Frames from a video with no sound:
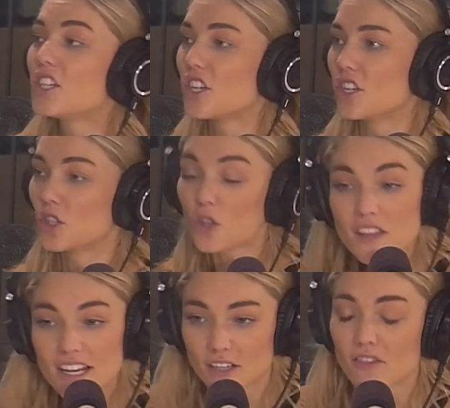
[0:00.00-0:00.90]
to do the
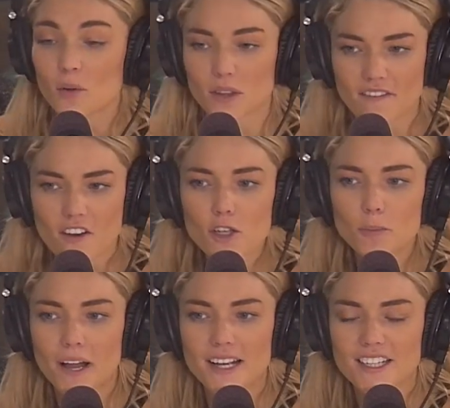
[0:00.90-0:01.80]
interview in the first
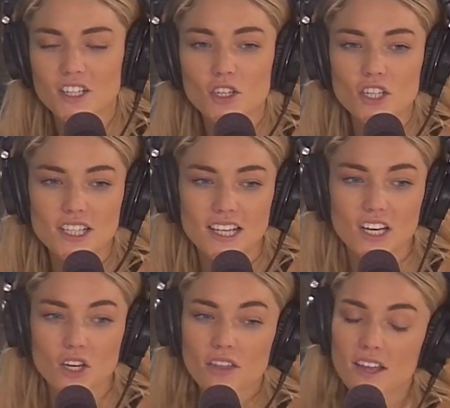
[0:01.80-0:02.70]
place, and you
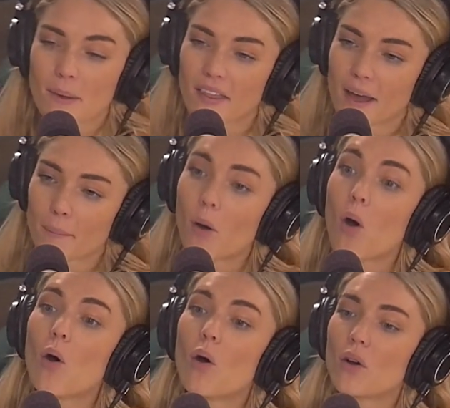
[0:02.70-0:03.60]
think about that
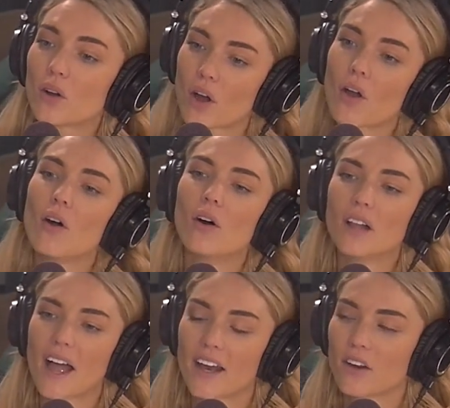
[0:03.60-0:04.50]
poor girl
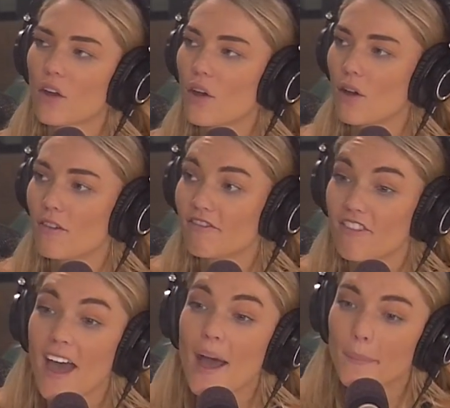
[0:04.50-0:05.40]
and her
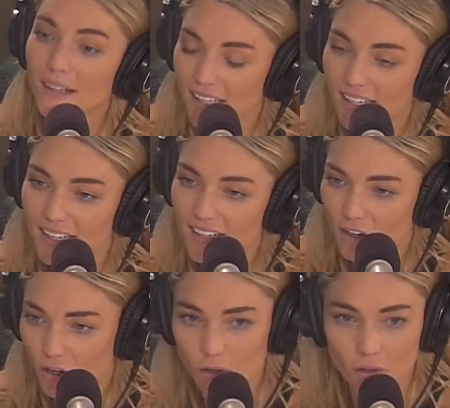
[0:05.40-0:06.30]
family
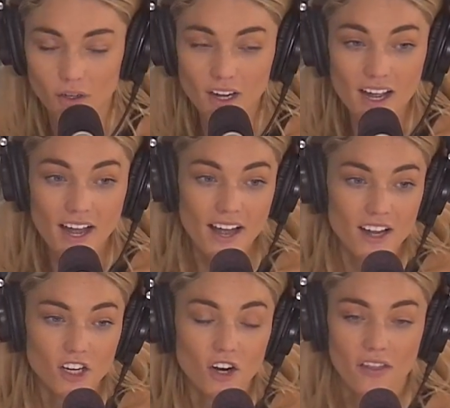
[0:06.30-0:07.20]
who,
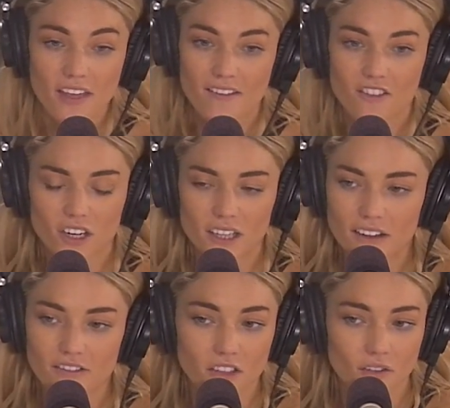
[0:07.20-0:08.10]
they've got to
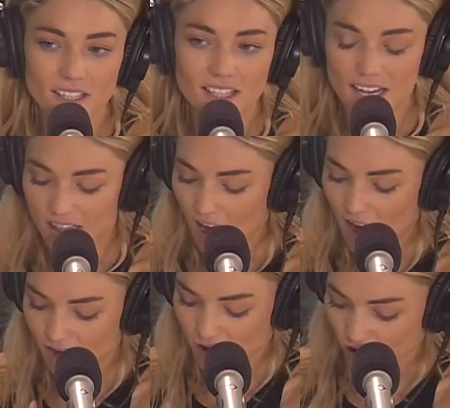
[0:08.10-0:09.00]
live the rest of their
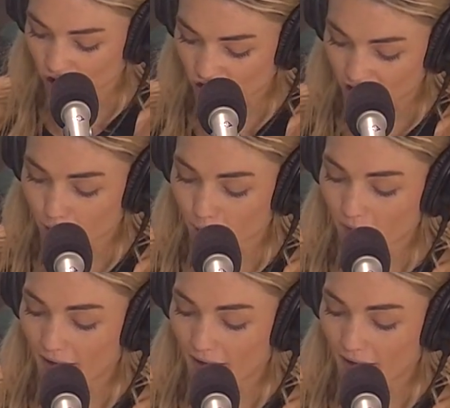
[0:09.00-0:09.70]
lives. She's